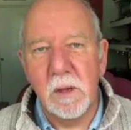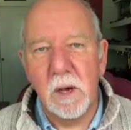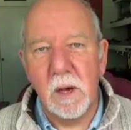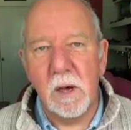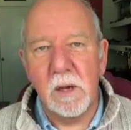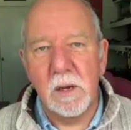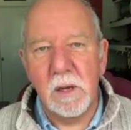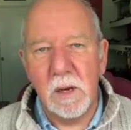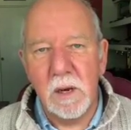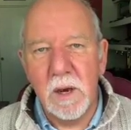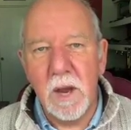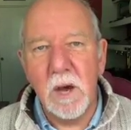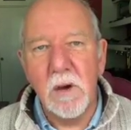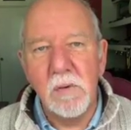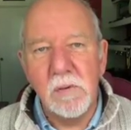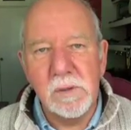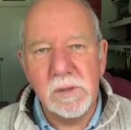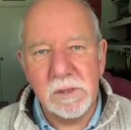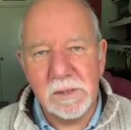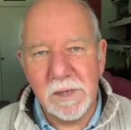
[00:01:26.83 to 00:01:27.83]
and are
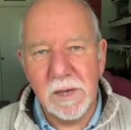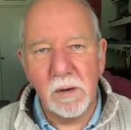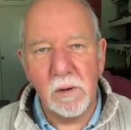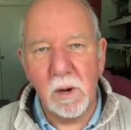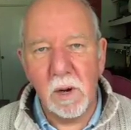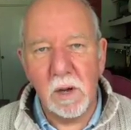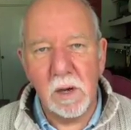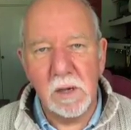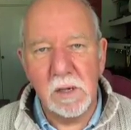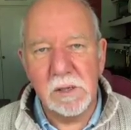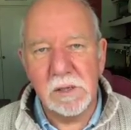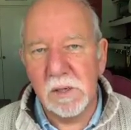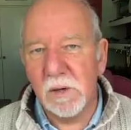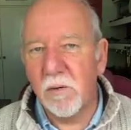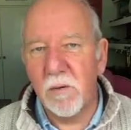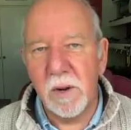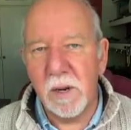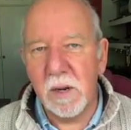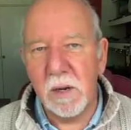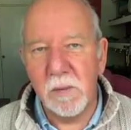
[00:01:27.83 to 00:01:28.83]
known to tell lies on a
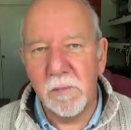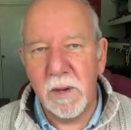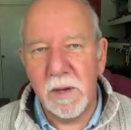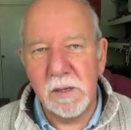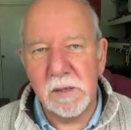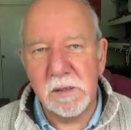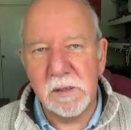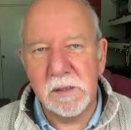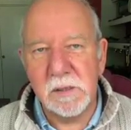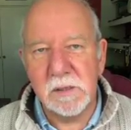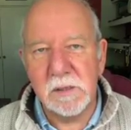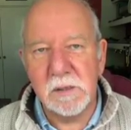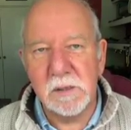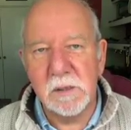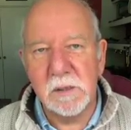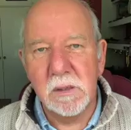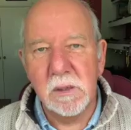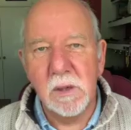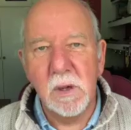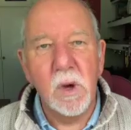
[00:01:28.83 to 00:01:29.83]
regular basis,
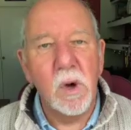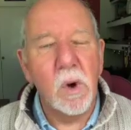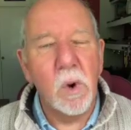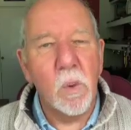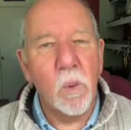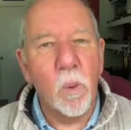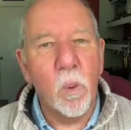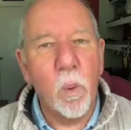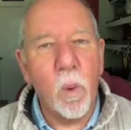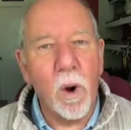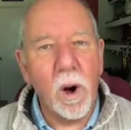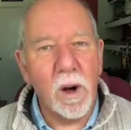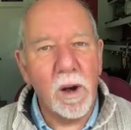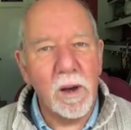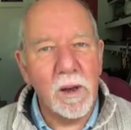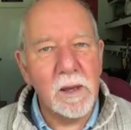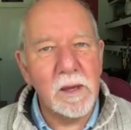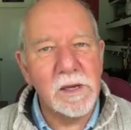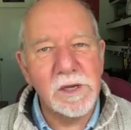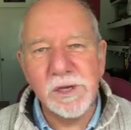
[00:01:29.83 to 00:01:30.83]

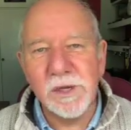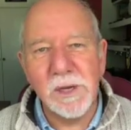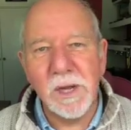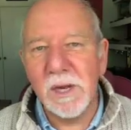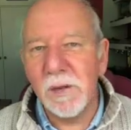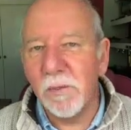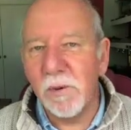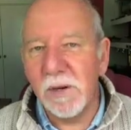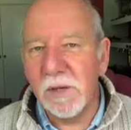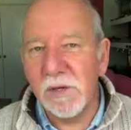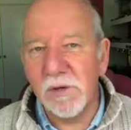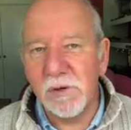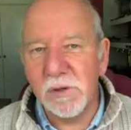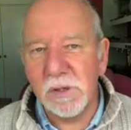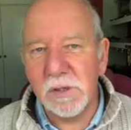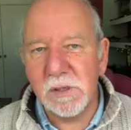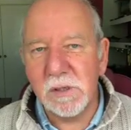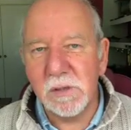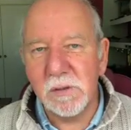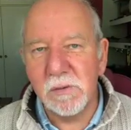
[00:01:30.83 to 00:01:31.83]
why should anybody
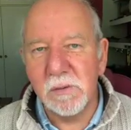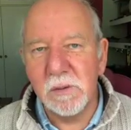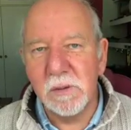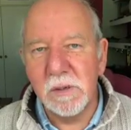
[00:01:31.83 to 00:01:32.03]
trust you?